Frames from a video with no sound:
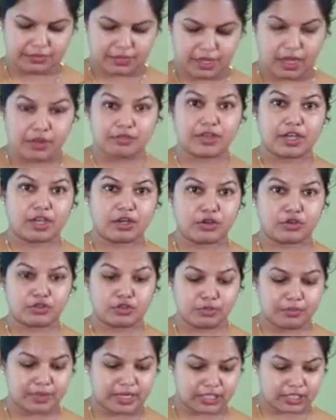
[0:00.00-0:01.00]
and we are going
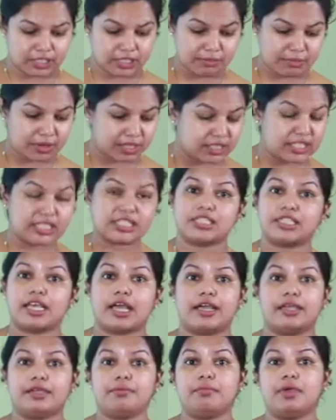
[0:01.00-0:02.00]
to measure, but this
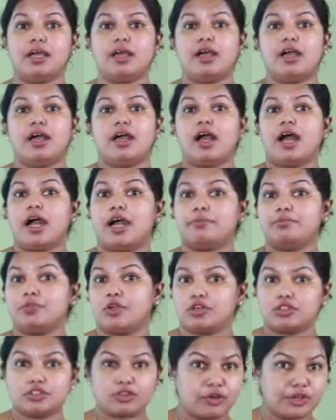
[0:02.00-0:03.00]
time I am
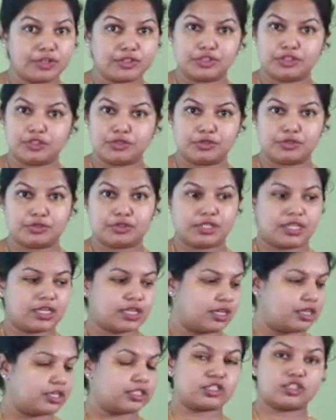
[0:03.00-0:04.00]
not going to use
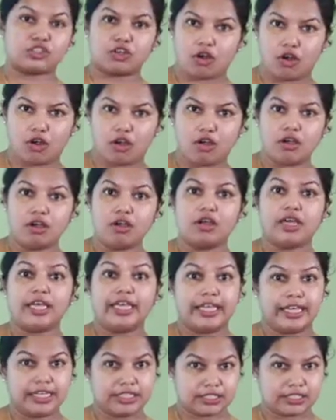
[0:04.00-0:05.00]
the straw.
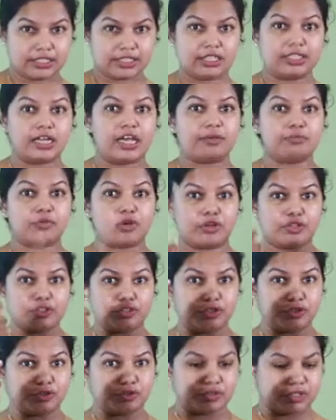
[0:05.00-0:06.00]
Instead I am going
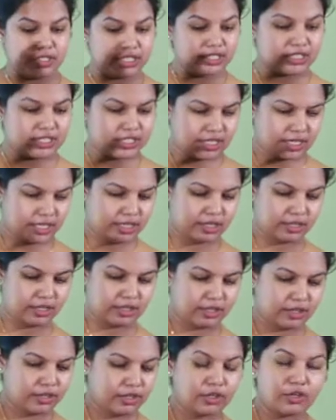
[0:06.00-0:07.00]
to use this stick.
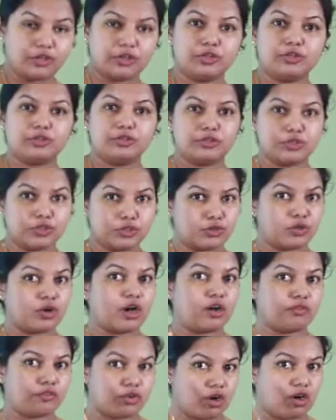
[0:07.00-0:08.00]
Do you know
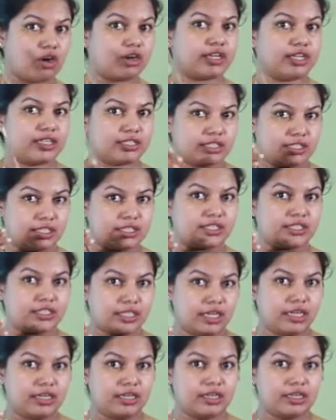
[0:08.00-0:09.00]
how long is this
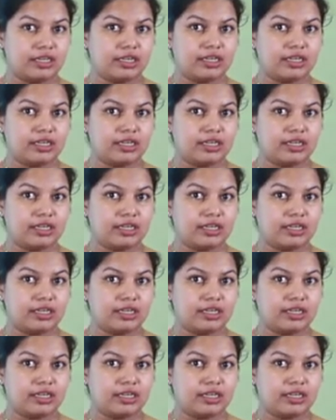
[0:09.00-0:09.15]
stick?